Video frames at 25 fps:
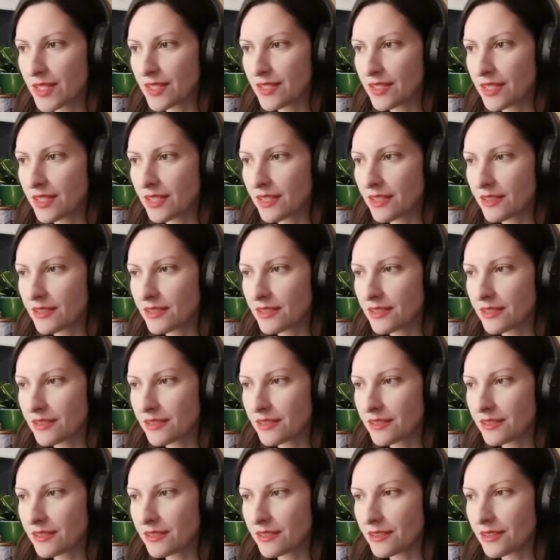and we see
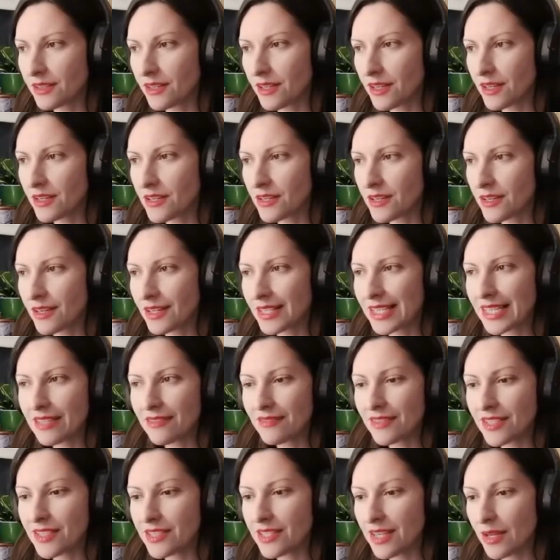a
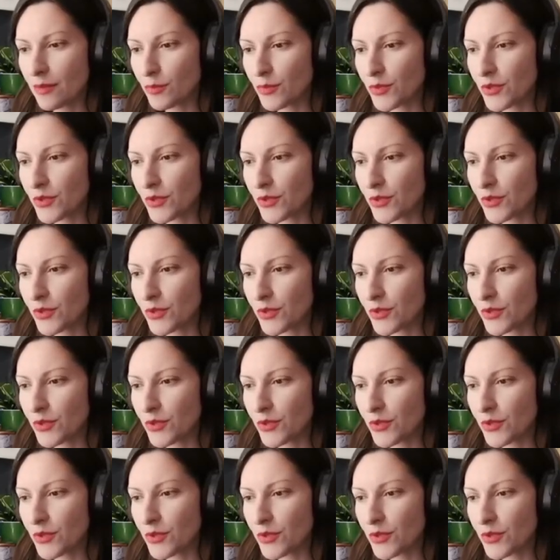given